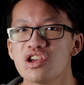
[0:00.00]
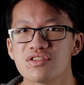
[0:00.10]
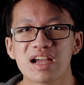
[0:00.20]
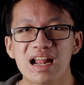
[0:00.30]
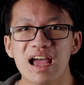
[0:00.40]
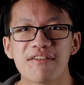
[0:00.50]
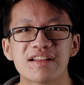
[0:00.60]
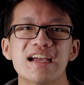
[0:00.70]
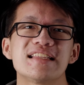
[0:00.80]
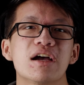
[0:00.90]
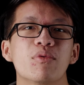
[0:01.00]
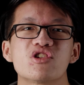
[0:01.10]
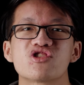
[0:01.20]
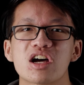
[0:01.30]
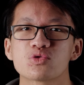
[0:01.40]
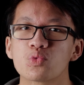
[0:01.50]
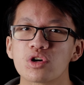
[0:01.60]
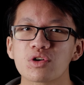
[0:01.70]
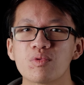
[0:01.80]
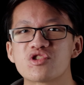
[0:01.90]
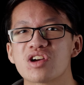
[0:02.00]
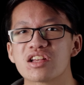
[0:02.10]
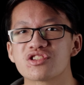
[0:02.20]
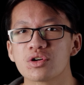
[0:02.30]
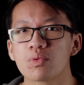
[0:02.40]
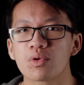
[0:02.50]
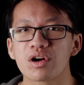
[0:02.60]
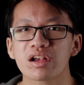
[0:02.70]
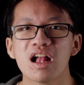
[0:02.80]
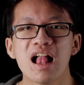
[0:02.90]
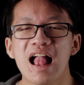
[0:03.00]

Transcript: you kind of have an idea what shots work, which shots don't work.